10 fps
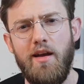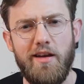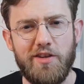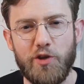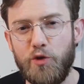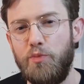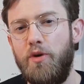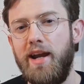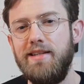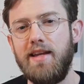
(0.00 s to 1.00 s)
So to
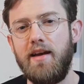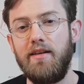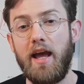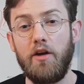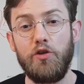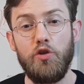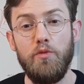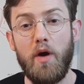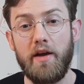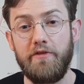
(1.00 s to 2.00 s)
break down how you
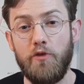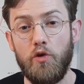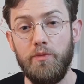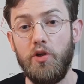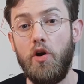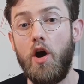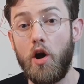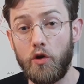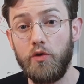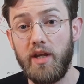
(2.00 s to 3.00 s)
might form your
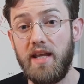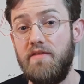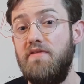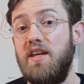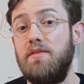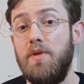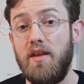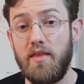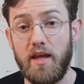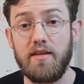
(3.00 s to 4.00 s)
own investment
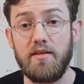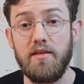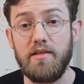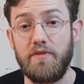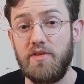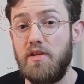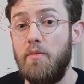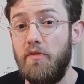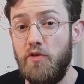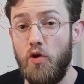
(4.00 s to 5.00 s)
thesis for
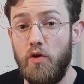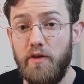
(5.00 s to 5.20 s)
some of your